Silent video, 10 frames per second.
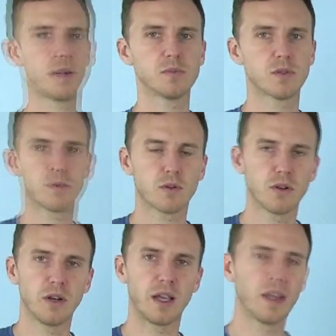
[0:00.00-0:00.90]
comes with
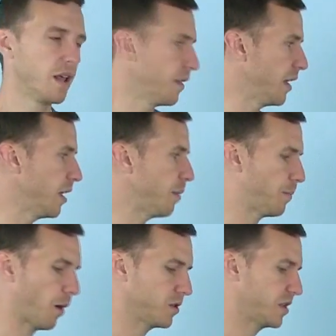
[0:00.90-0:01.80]
recruiting. They need to be
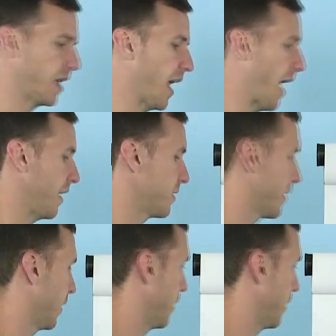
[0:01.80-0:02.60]
posting ads.